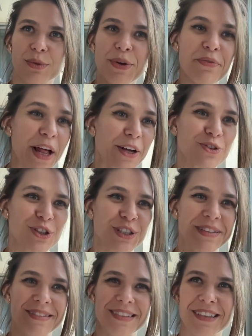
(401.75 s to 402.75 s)

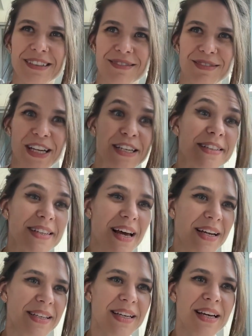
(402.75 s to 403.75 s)
reflection, an
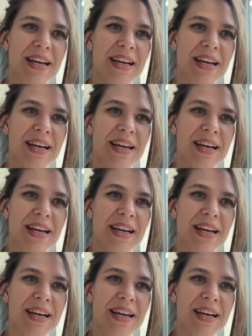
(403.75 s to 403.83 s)
insight,